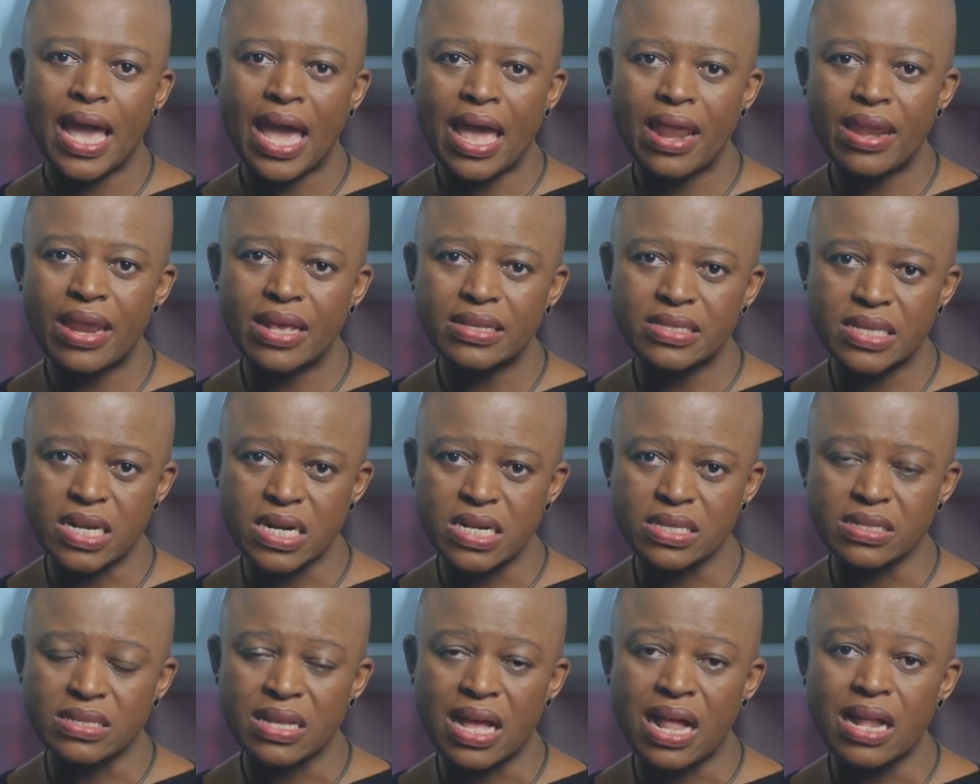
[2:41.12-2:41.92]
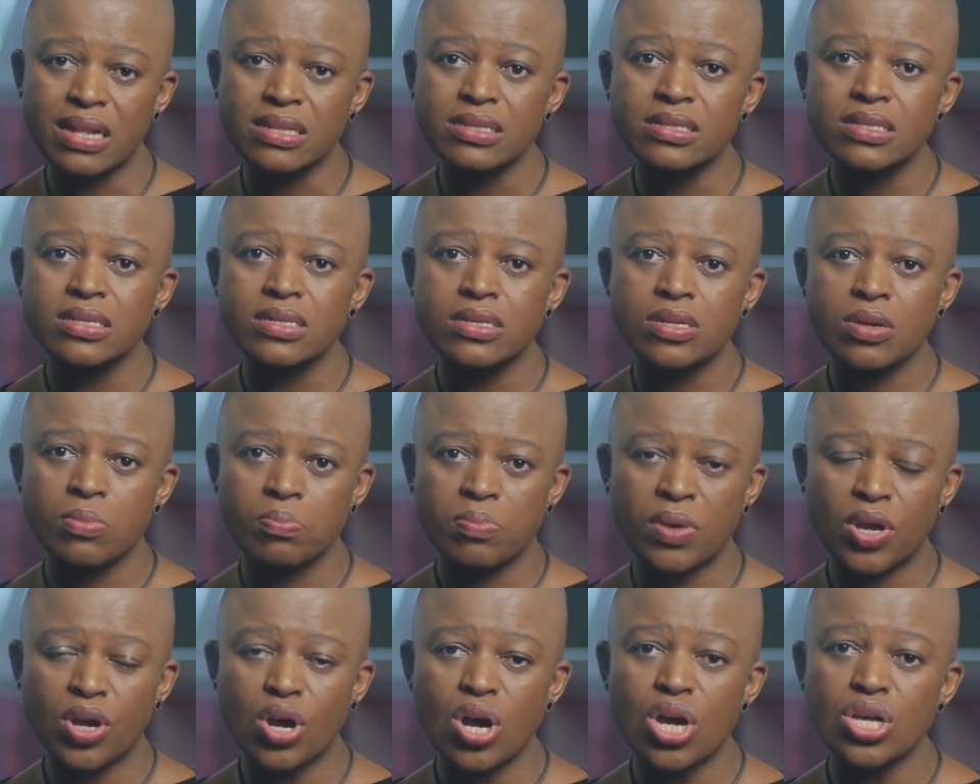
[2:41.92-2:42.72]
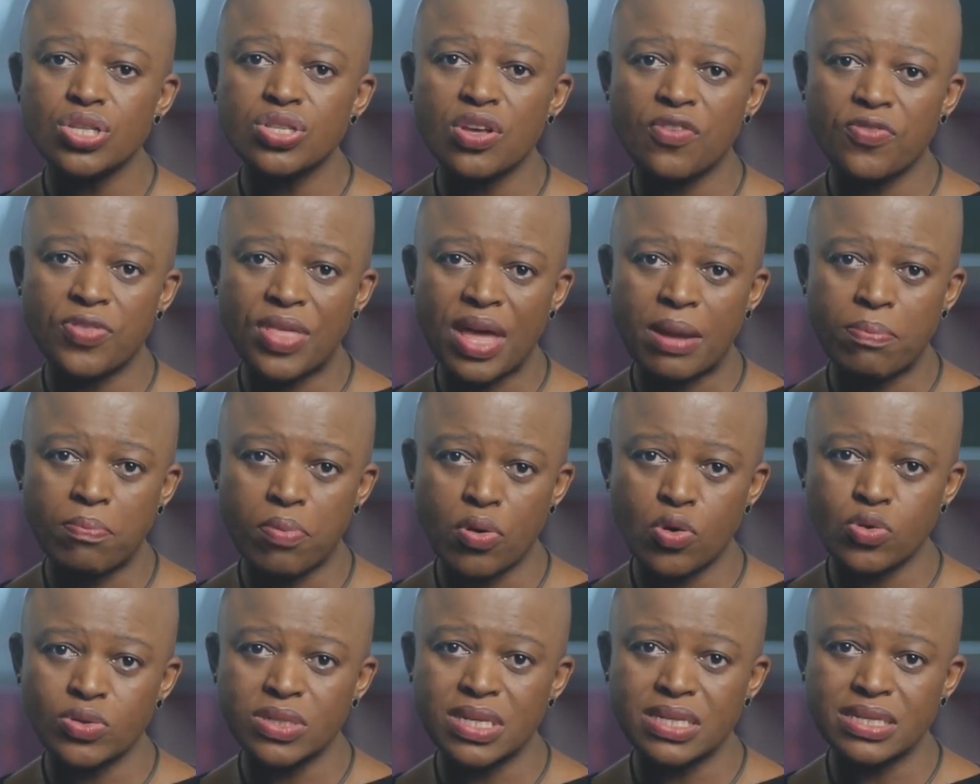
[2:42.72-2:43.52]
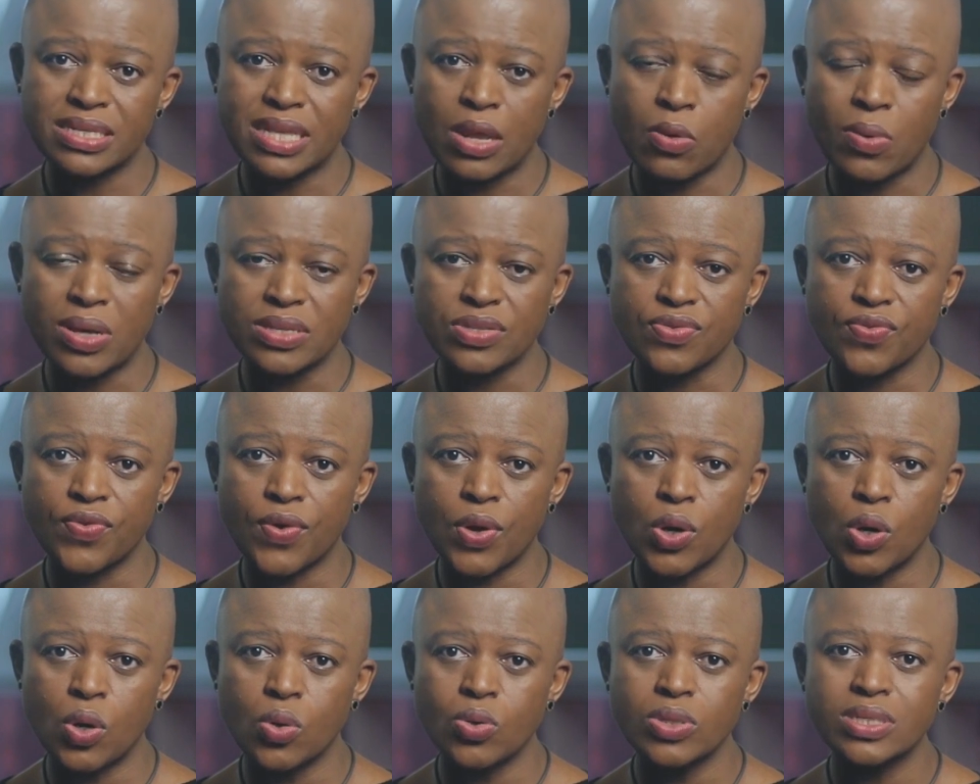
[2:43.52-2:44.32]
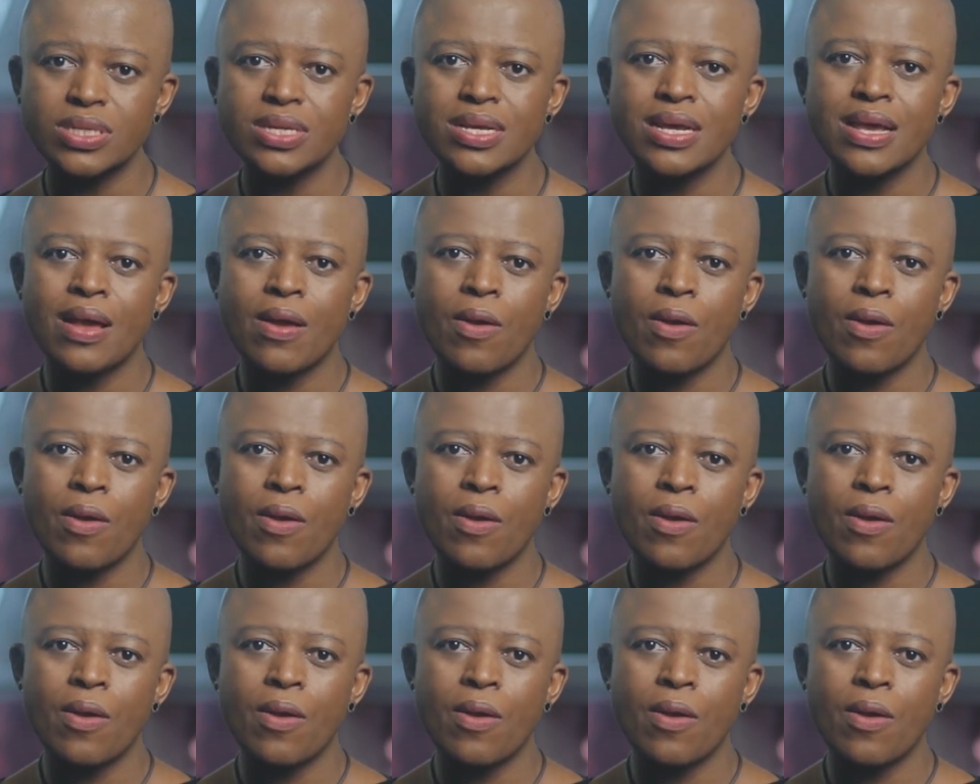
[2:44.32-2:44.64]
And as a result, because of that process that was followed,